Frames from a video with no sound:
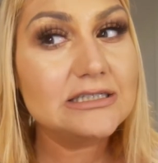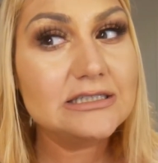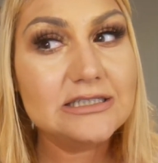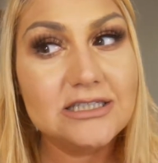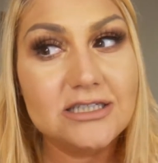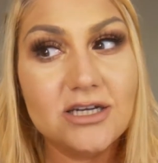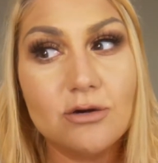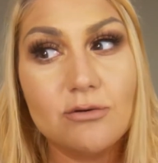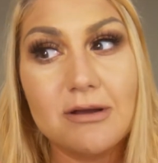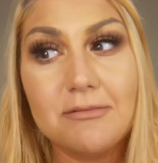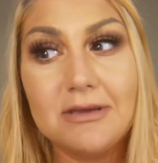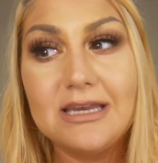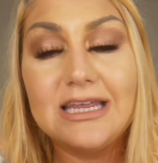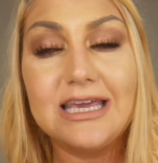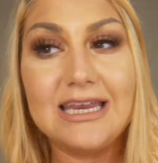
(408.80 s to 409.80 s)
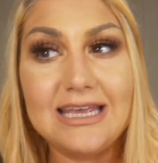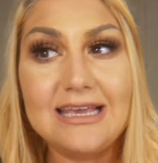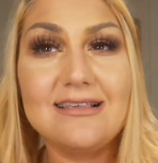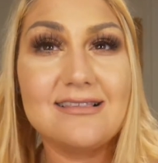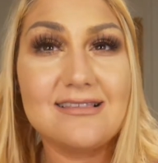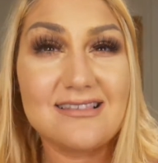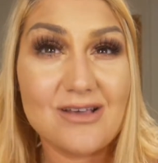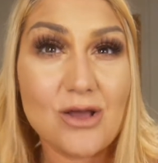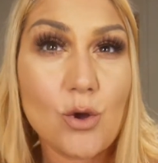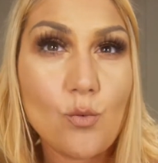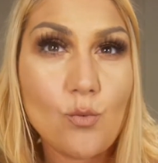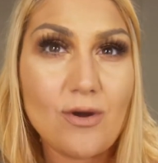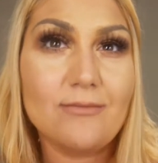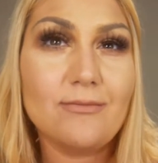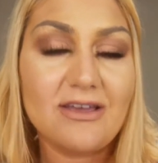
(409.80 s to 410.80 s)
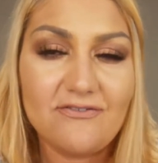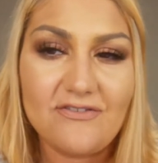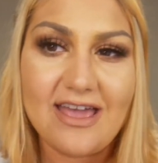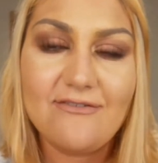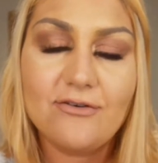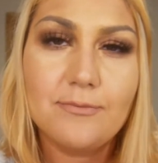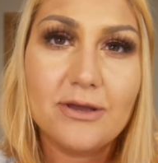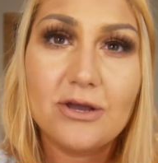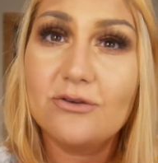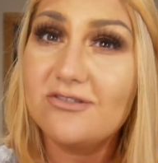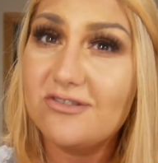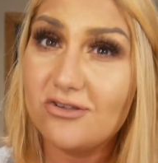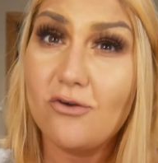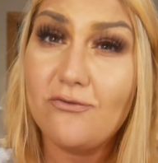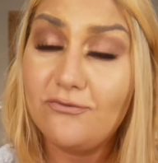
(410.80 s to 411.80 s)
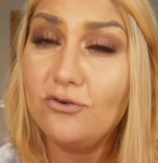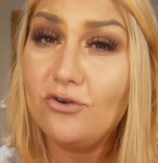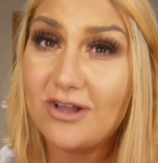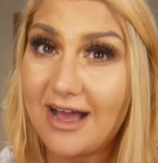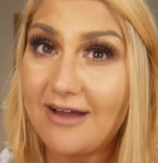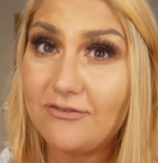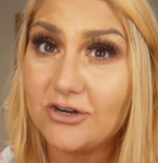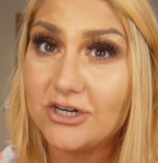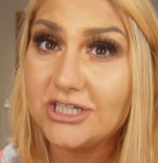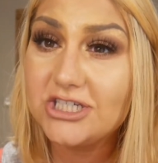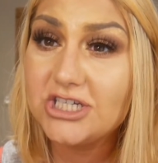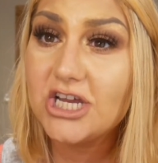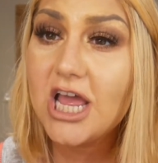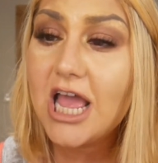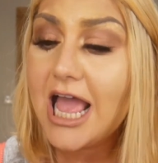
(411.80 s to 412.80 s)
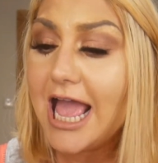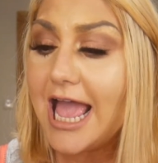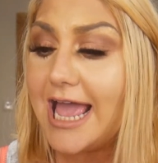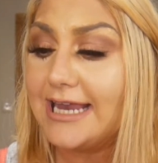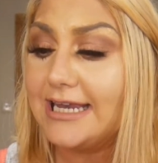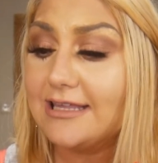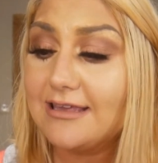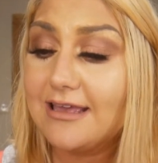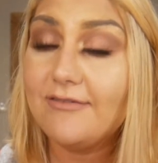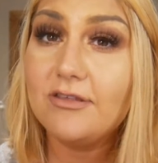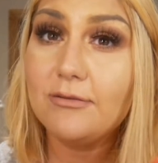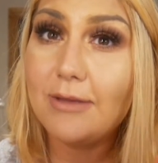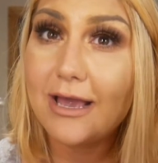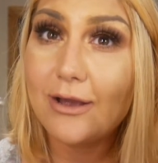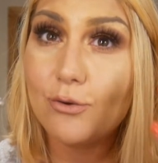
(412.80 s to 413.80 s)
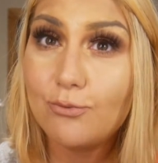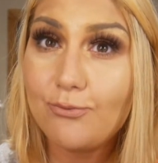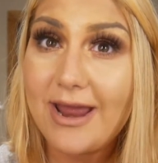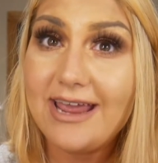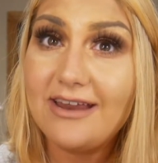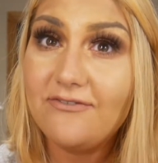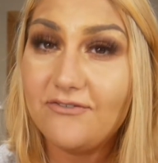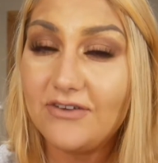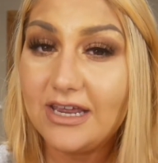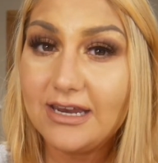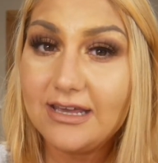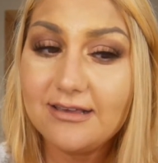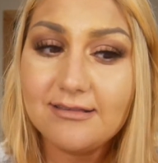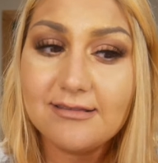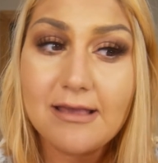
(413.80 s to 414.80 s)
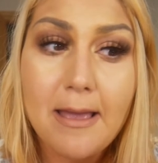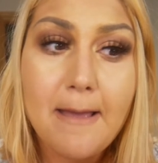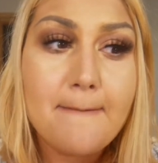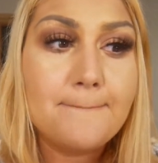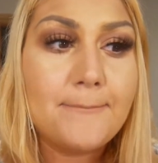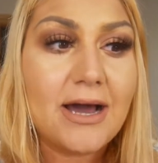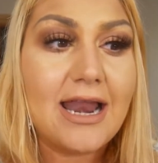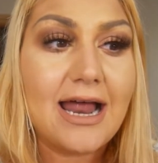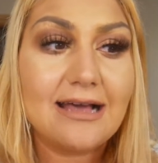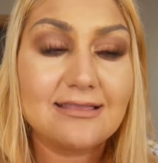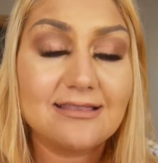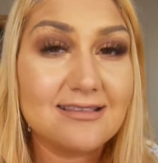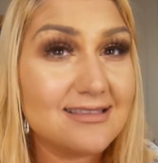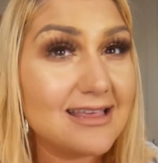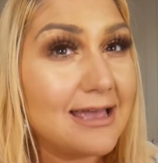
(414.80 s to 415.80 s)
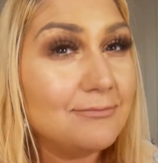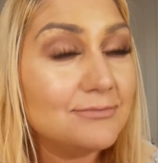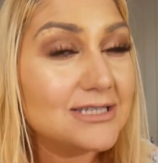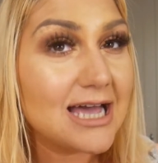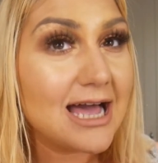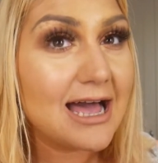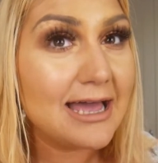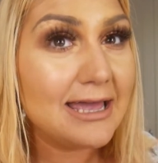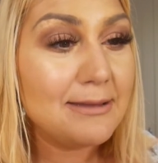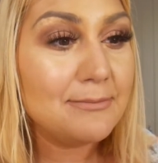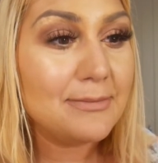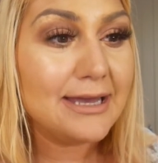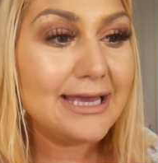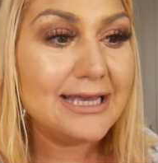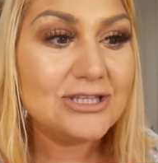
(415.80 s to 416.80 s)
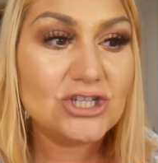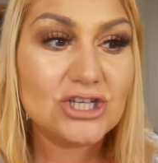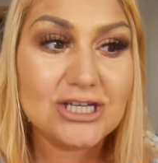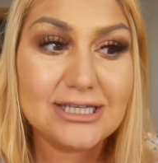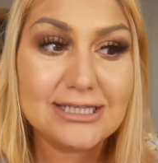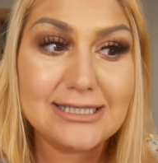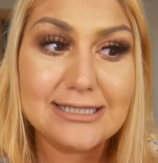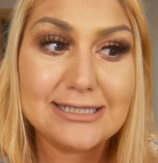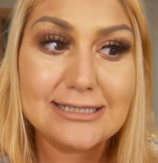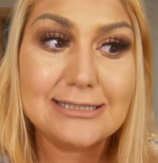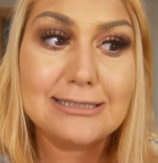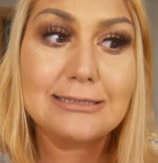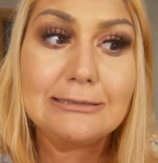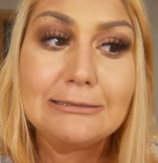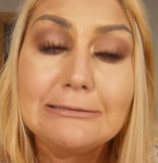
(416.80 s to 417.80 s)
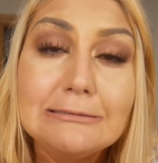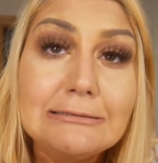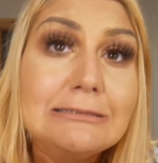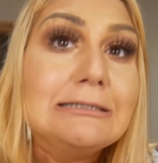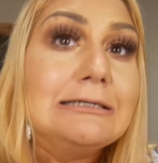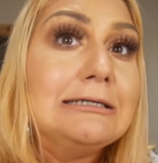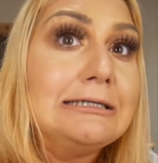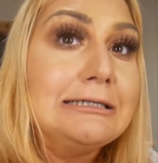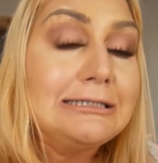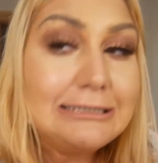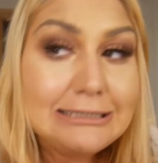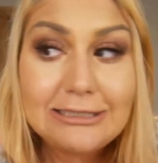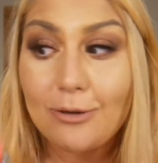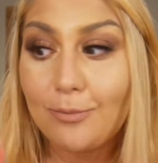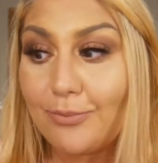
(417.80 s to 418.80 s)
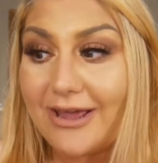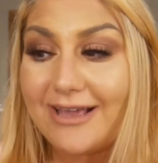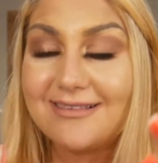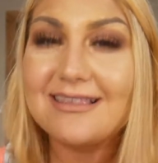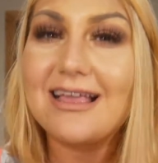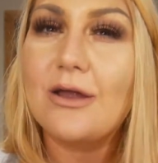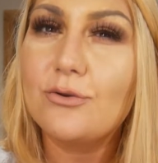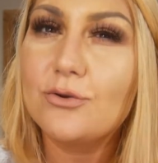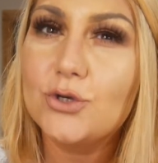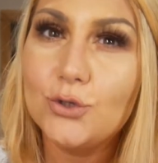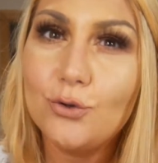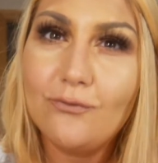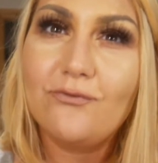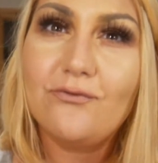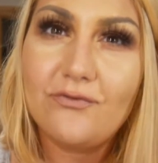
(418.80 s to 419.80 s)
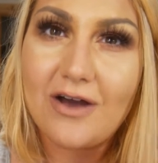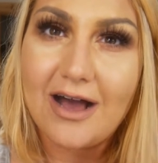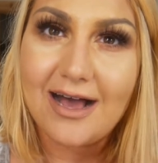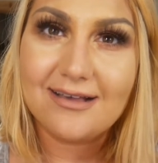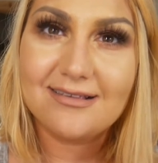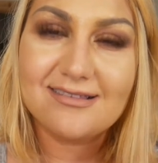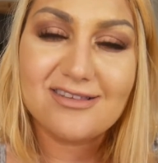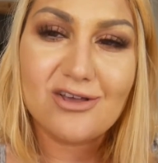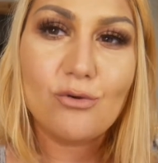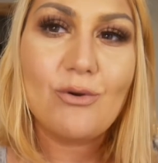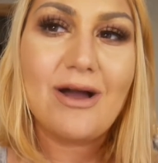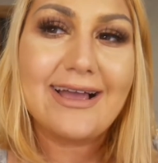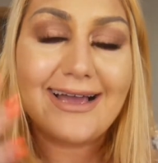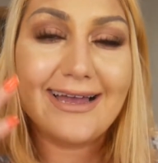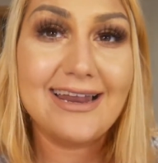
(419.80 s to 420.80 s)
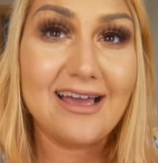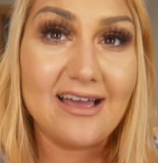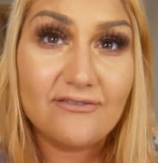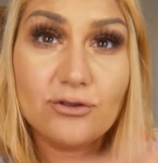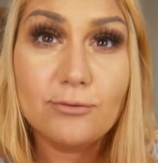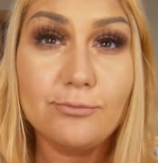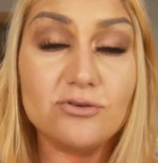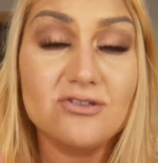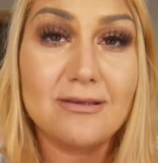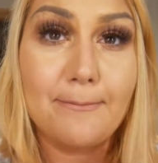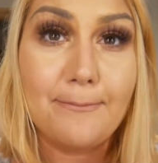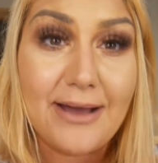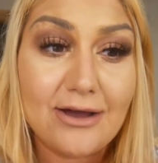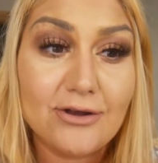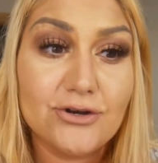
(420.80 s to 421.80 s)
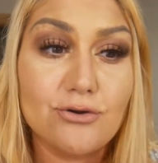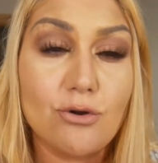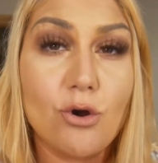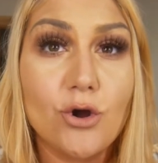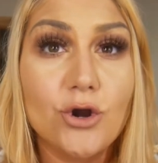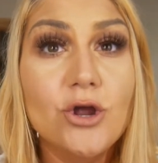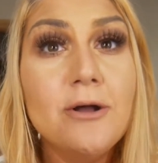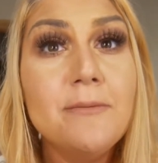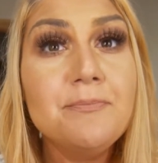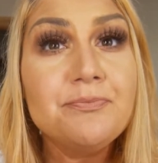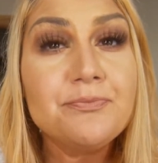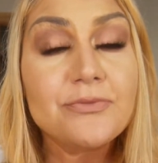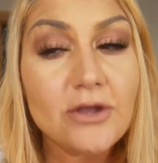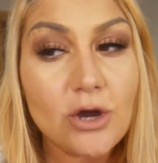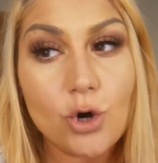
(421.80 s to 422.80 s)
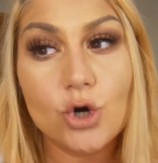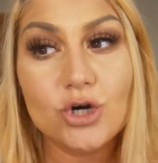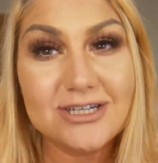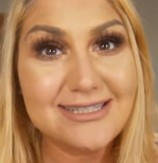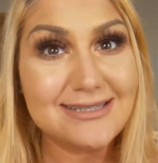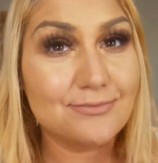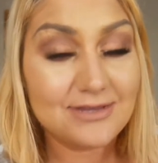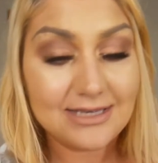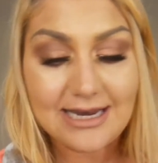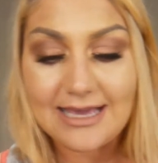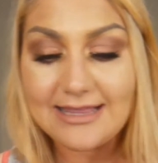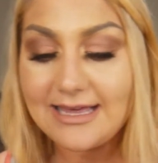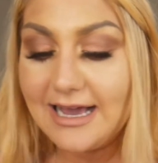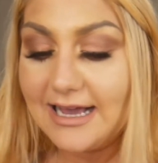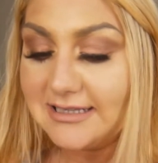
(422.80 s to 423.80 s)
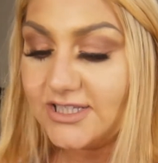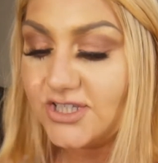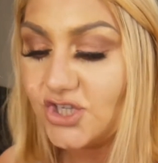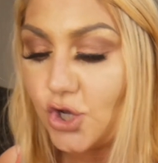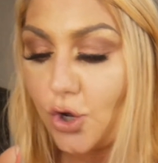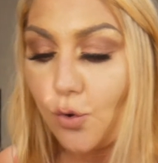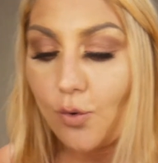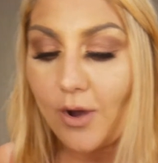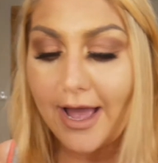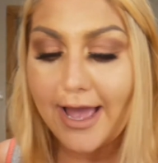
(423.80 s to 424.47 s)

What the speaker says: you know, I mean, it is one of my favorite because it's so full coverage and it gives me a great finish, but at the same time it just, you know, breaks down too fast, so I kind of have to put some powder on or something like that. So